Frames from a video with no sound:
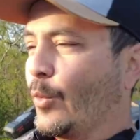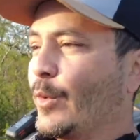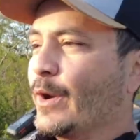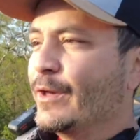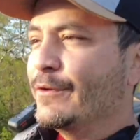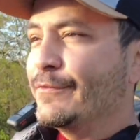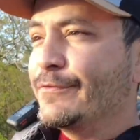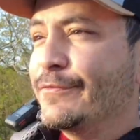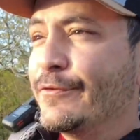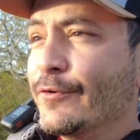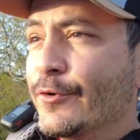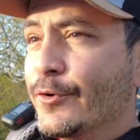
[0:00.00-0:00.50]

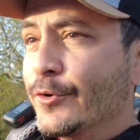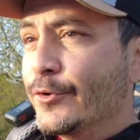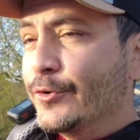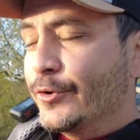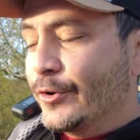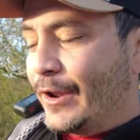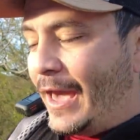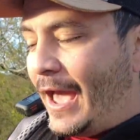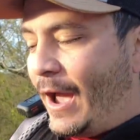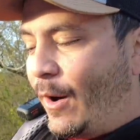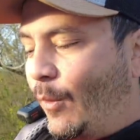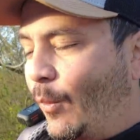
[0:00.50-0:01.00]
With
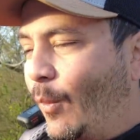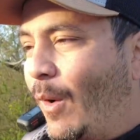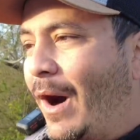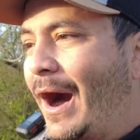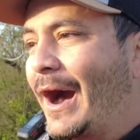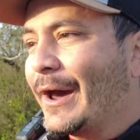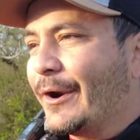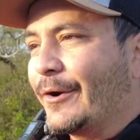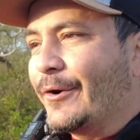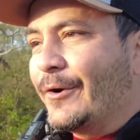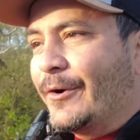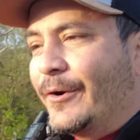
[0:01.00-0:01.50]
food and
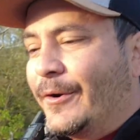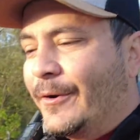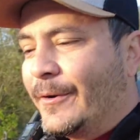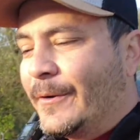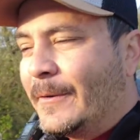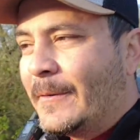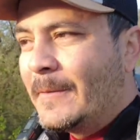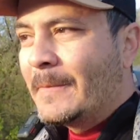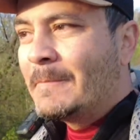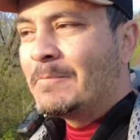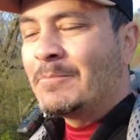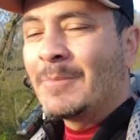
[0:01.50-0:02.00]
water
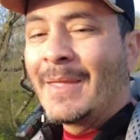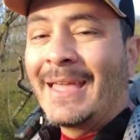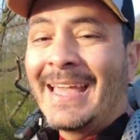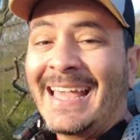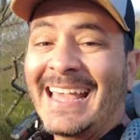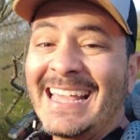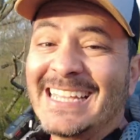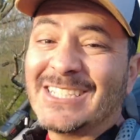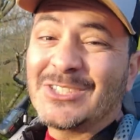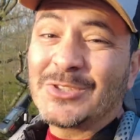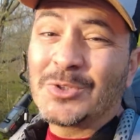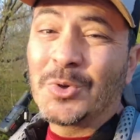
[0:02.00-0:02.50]

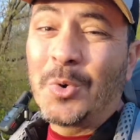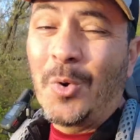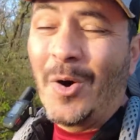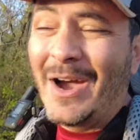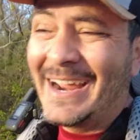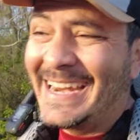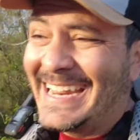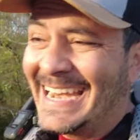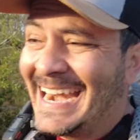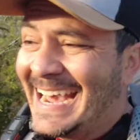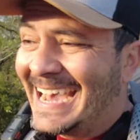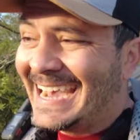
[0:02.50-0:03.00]
it's
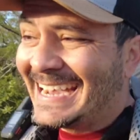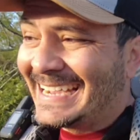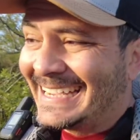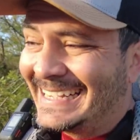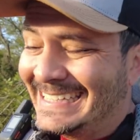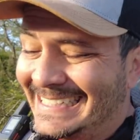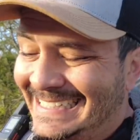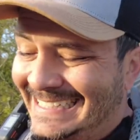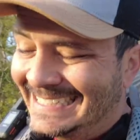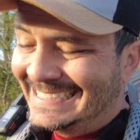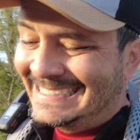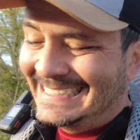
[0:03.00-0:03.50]

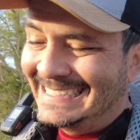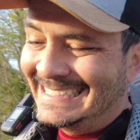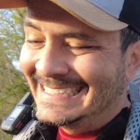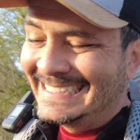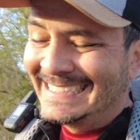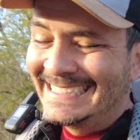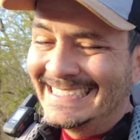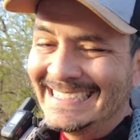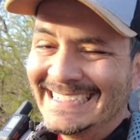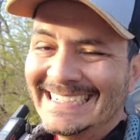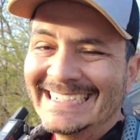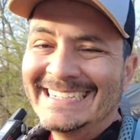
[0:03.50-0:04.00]
29,
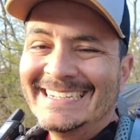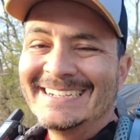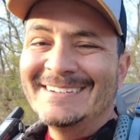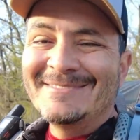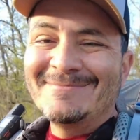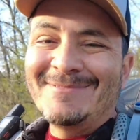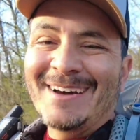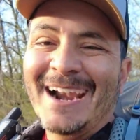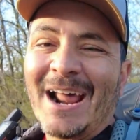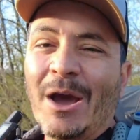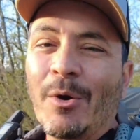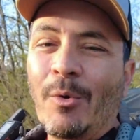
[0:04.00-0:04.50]

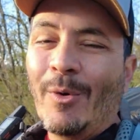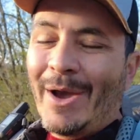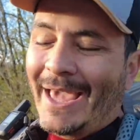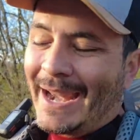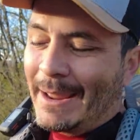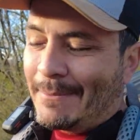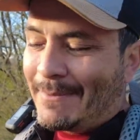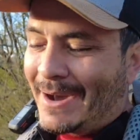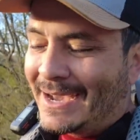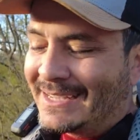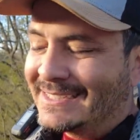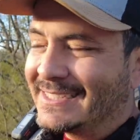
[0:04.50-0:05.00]
but I
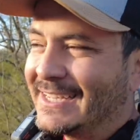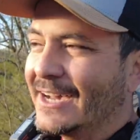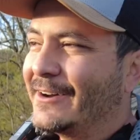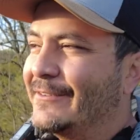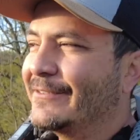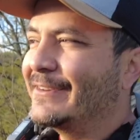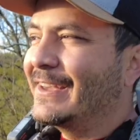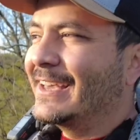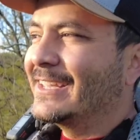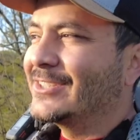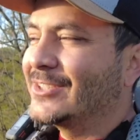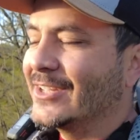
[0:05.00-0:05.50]
weighed it
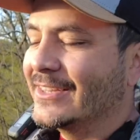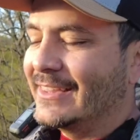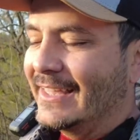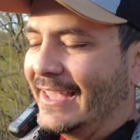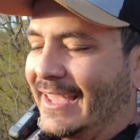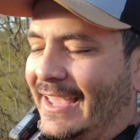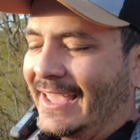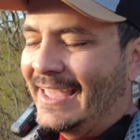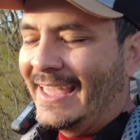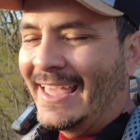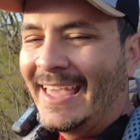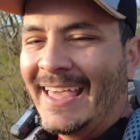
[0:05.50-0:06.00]
myself
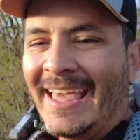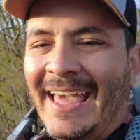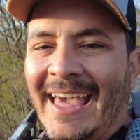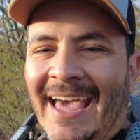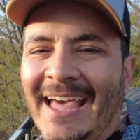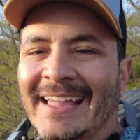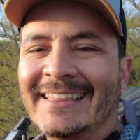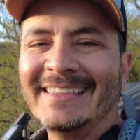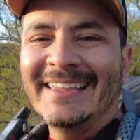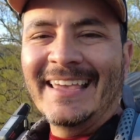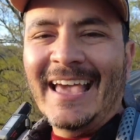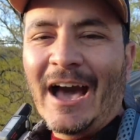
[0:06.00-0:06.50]
yesterday
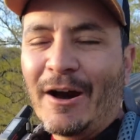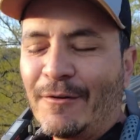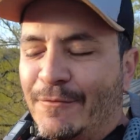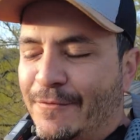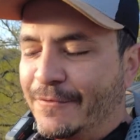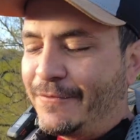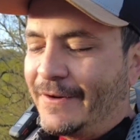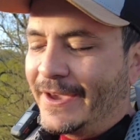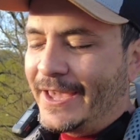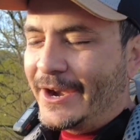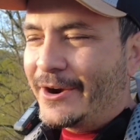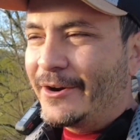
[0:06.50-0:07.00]
at the
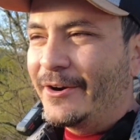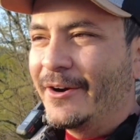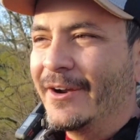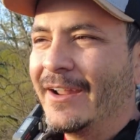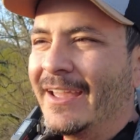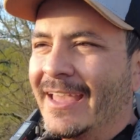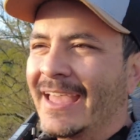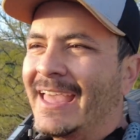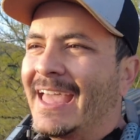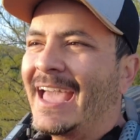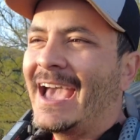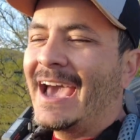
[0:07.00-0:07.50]
outfitter
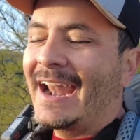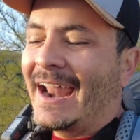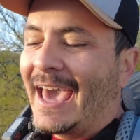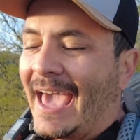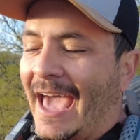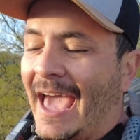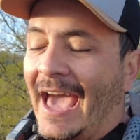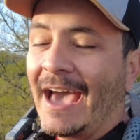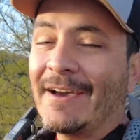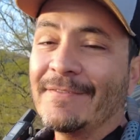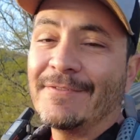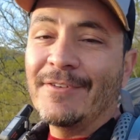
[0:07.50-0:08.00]
and
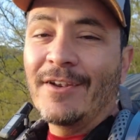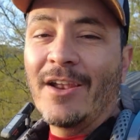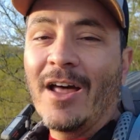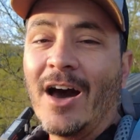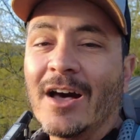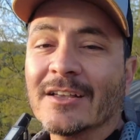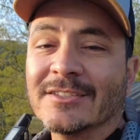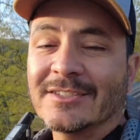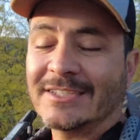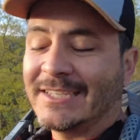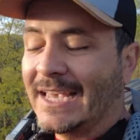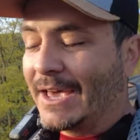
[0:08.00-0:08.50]
I have
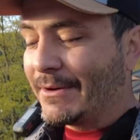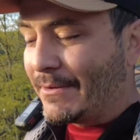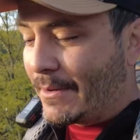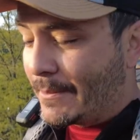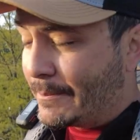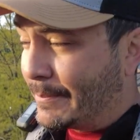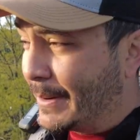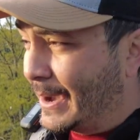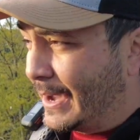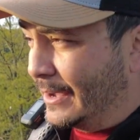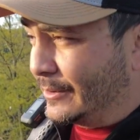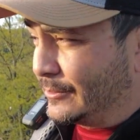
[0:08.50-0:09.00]
lost
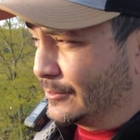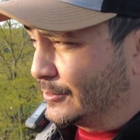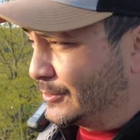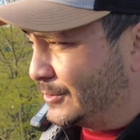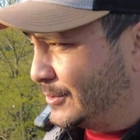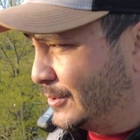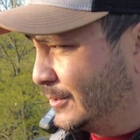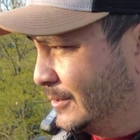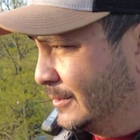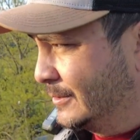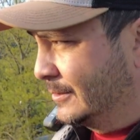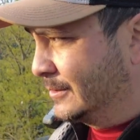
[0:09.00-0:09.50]
7
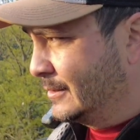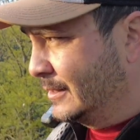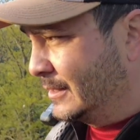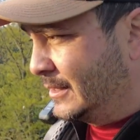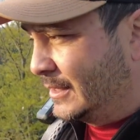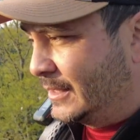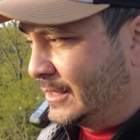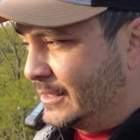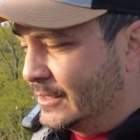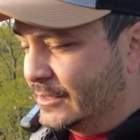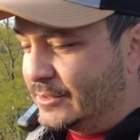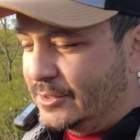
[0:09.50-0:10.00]
pounds,
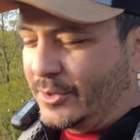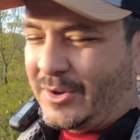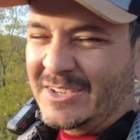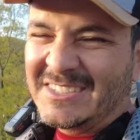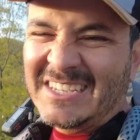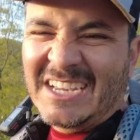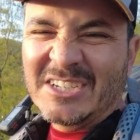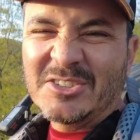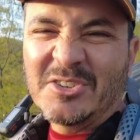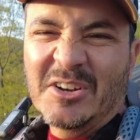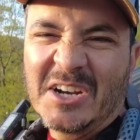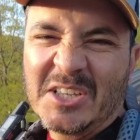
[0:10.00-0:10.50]
so
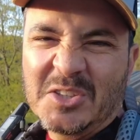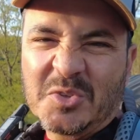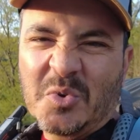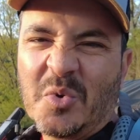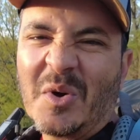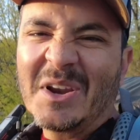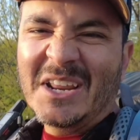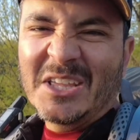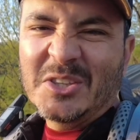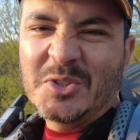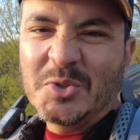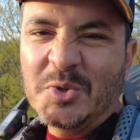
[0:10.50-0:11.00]
it's actually
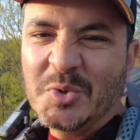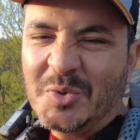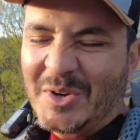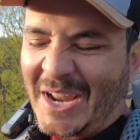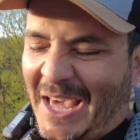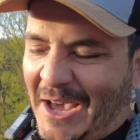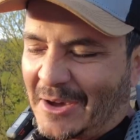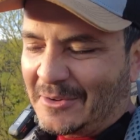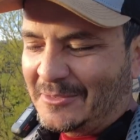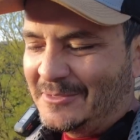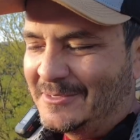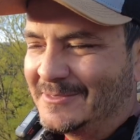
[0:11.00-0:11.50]
22
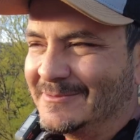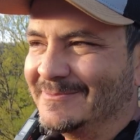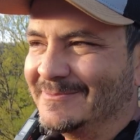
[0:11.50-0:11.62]
now.